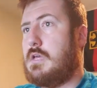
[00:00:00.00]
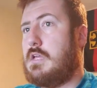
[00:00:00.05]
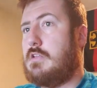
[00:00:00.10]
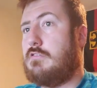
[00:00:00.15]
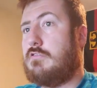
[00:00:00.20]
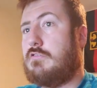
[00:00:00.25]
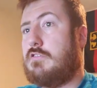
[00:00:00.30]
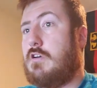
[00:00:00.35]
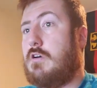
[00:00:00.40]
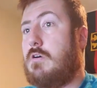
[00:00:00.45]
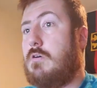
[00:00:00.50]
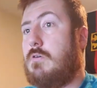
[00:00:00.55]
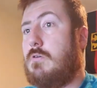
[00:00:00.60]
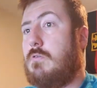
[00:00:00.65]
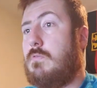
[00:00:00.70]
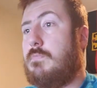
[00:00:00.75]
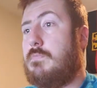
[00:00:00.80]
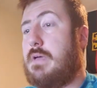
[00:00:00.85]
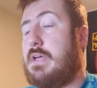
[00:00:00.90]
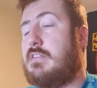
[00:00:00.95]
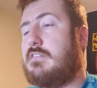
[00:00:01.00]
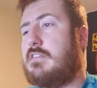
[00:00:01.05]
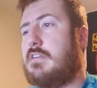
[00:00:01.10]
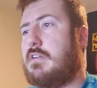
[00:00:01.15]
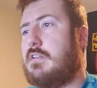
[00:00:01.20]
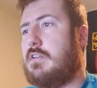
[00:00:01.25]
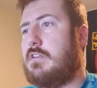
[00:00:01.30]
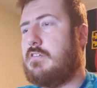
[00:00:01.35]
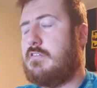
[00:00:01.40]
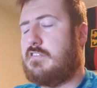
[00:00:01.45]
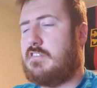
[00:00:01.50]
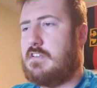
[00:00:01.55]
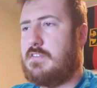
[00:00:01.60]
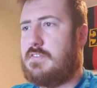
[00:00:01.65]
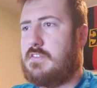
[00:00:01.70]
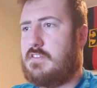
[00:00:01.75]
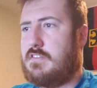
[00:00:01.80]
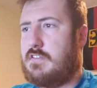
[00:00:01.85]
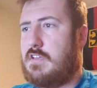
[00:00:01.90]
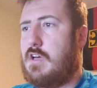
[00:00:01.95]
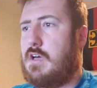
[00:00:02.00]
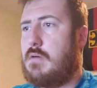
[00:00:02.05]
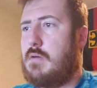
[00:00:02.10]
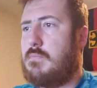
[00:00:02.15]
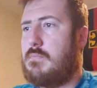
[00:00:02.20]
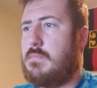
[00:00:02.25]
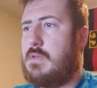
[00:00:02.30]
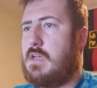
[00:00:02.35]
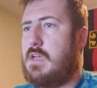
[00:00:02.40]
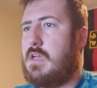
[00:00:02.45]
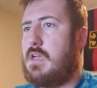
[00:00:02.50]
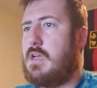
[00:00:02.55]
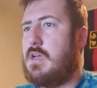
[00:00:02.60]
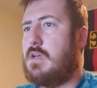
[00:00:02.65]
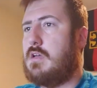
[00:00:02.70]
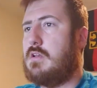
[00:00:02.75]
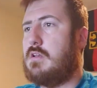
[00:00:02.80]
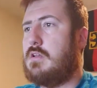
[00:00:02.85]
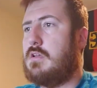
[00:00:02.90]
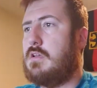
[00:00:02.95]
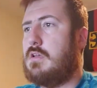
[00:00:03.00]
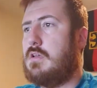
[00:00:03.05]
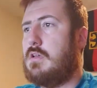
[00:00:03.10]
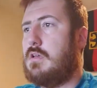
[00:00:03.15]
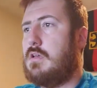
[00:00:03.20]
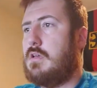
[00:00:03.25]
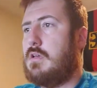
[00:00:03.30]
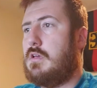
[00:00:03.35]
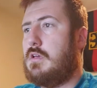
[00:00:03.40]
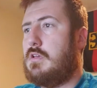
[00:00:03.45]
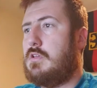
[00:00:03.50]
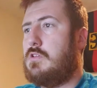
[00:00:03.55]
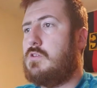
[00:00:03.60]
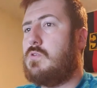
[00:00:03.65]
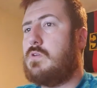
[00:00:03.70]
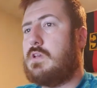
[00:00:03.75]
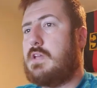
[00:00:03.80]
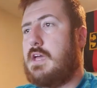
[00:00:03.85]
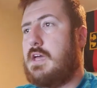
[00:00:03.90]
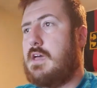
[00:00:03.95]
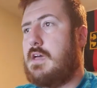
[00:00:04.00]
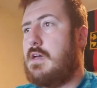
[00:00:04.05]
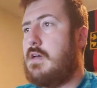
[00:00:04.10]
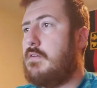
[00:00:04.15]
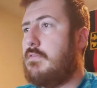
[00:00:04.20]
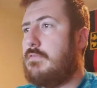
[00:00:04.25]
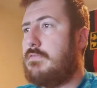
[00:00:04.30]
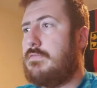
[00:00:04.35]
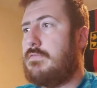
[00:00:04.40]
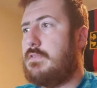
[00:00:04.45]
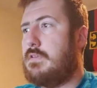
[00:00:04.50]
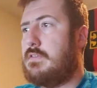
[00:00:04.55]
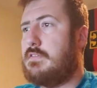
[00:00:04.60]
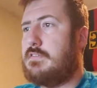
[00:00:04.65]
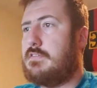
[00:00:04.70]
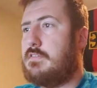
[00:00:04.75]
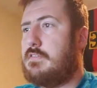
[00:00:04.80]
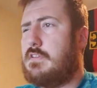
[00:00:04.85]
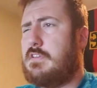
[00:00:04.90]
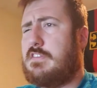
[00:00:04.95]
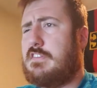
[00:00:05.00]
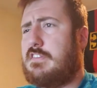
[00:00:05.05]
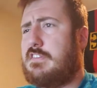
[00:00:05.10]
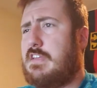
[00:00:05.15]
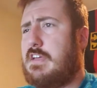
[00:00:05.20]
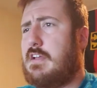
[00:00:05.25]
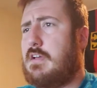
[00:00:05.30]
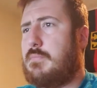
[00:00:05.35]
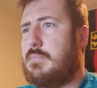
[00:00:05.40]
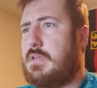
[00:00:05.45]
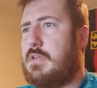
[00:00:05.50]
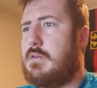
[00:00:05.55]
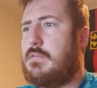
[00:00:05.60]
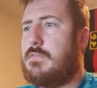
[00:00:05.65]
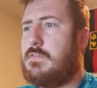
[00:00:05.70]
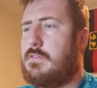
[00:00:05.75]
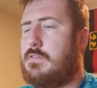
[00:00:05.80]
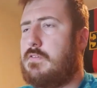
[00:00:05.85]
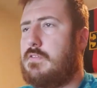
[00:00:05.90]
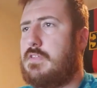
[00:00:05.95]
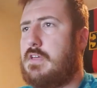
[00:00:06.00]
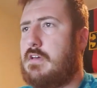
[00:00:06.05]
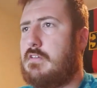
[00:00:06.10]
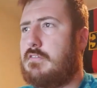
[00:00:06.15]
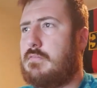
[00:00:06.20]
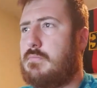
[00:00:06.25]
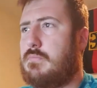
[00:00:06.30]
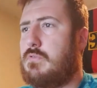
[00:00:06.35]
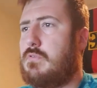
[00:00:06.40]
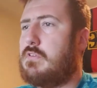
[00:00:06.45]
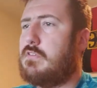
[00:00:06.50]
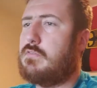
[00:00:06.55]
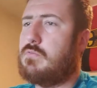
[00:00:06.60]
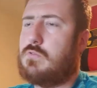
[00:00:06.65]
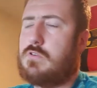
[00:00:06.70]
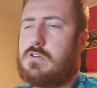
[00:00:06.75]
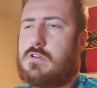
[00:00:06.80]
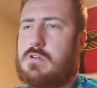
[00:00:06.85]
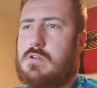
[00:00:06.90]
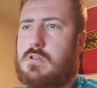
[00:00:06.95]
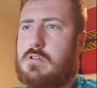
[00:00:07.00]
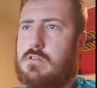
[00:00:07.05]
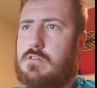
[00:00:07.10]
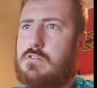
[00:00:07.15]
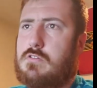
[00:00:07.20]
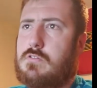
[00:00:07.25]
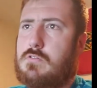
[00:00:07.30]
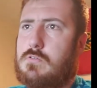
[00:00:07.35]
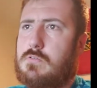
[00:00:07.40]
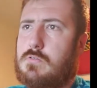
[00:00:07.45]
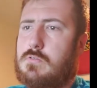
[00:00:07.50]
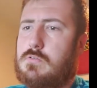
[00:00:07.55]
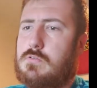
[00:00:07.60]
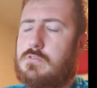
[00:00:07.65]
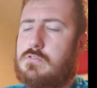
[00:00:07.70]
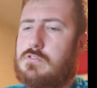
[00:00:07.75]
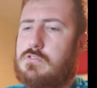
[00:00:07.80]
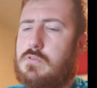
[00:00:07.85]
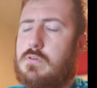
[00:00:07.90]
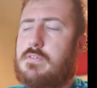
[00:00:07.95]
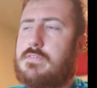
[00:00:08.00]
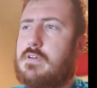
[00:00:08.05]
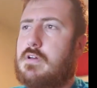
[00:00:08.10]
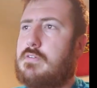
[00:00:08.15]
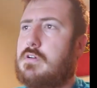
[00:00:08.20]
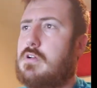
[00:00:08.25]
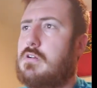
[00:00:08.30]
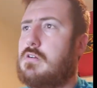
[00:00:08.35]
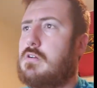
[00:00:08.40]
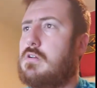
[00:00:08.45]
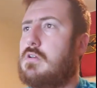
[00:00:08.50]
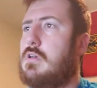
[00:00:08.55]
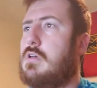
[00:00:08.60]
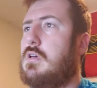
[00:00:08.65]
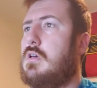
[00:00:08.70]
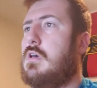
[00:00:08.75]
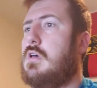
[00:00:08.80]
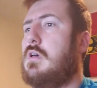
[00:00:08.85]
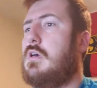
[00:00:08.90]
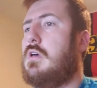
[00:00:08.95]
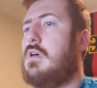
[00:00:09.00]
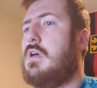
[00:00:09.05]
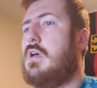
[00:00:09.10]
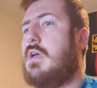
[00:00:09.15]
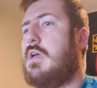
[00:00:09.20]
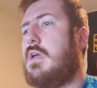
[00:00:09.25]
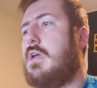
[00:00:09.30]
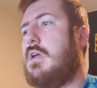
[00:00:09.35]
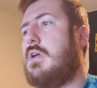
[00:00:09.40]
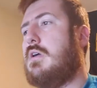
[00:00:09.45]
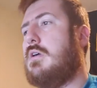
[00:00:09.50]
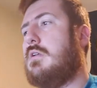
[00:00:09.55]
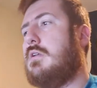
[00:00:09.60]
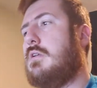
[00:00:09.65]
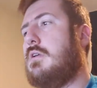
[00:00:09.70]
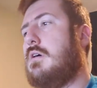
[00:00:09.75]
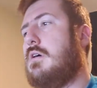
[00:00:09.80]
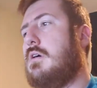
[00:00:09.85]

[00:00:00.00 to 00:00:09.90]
so basically you set this up and you can have, it's set up here for 2,000 points. We're to do 2,500, and